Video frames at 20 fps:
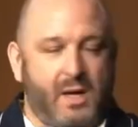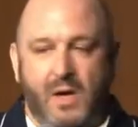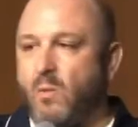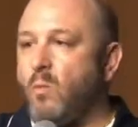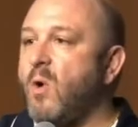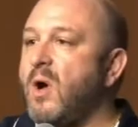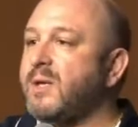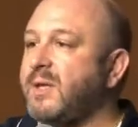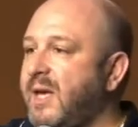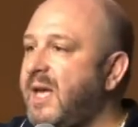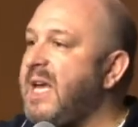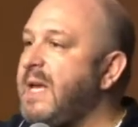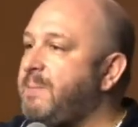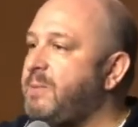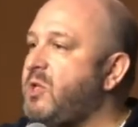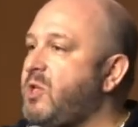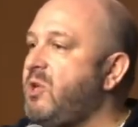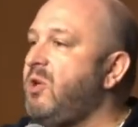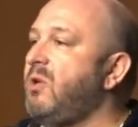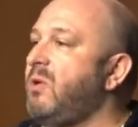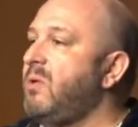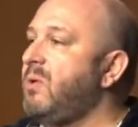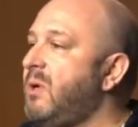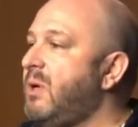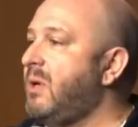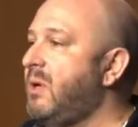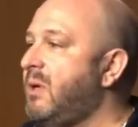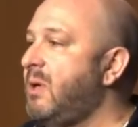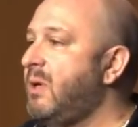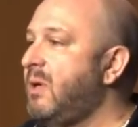And what keeps
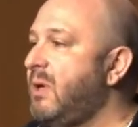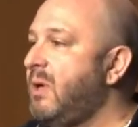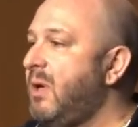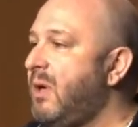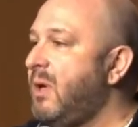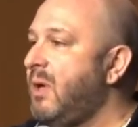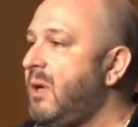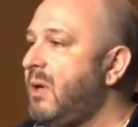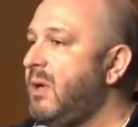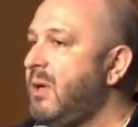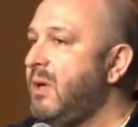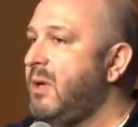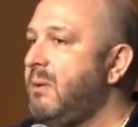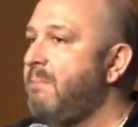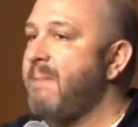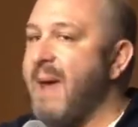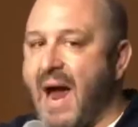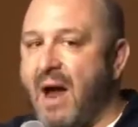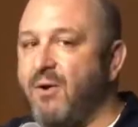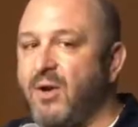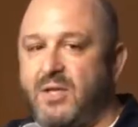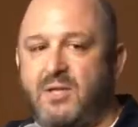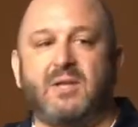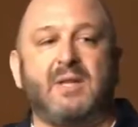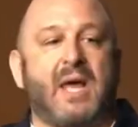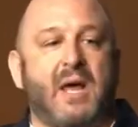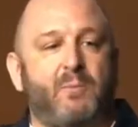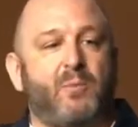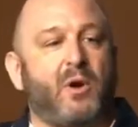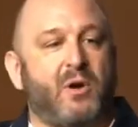you married
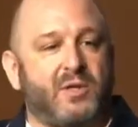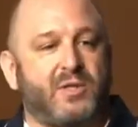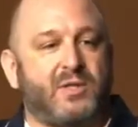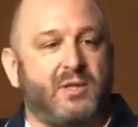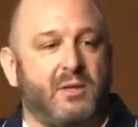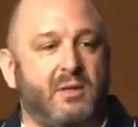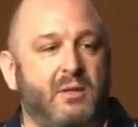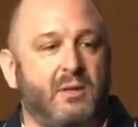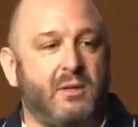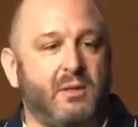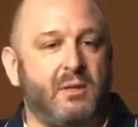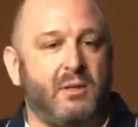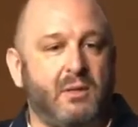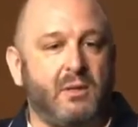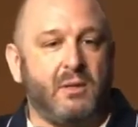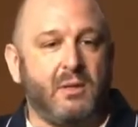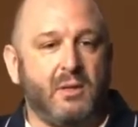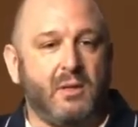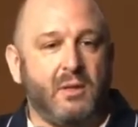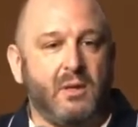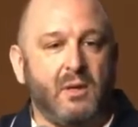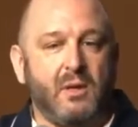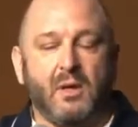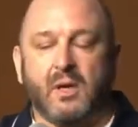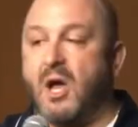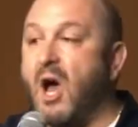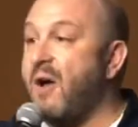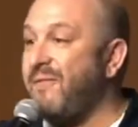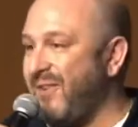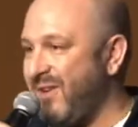to that person?
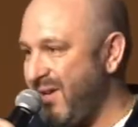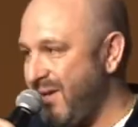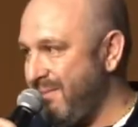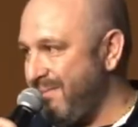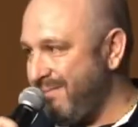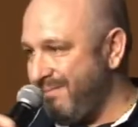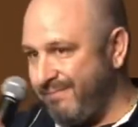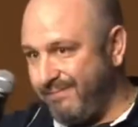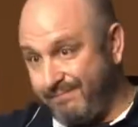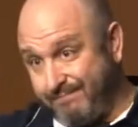Covenant.